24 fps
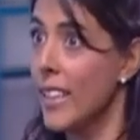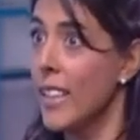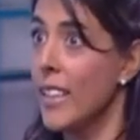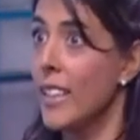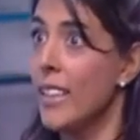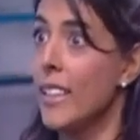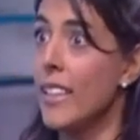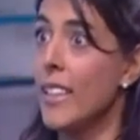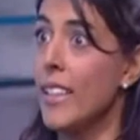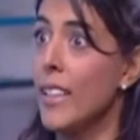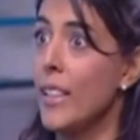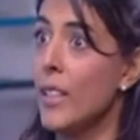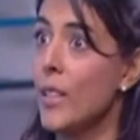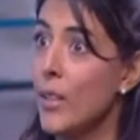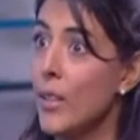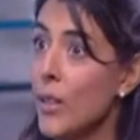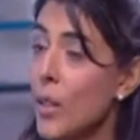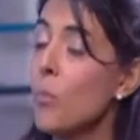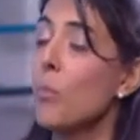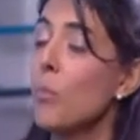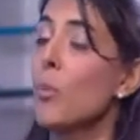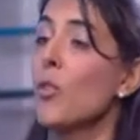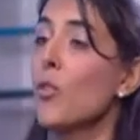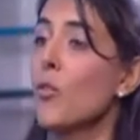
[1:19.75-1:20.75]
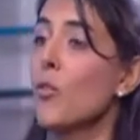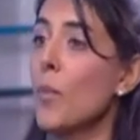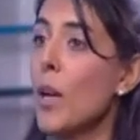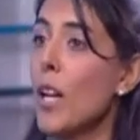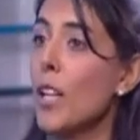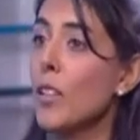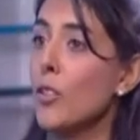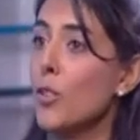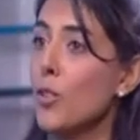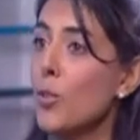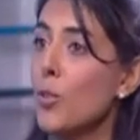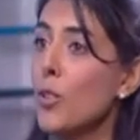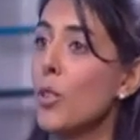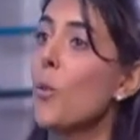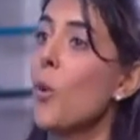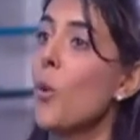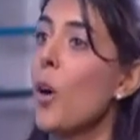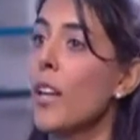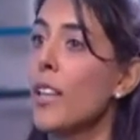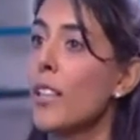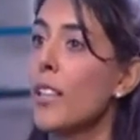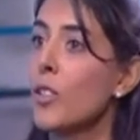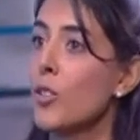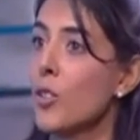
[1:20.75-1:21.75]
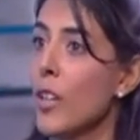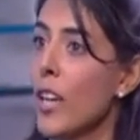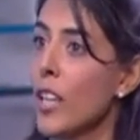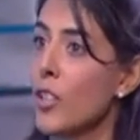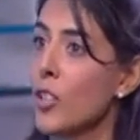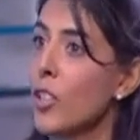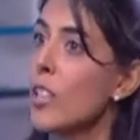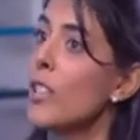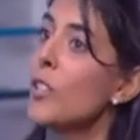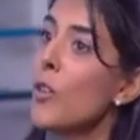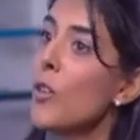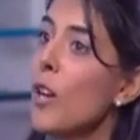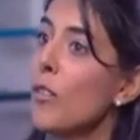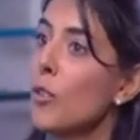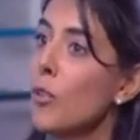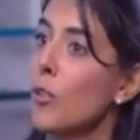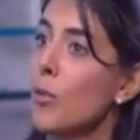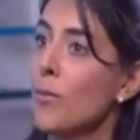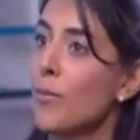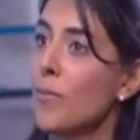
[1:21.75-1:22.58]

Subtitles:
the number of miles you require to actually travel.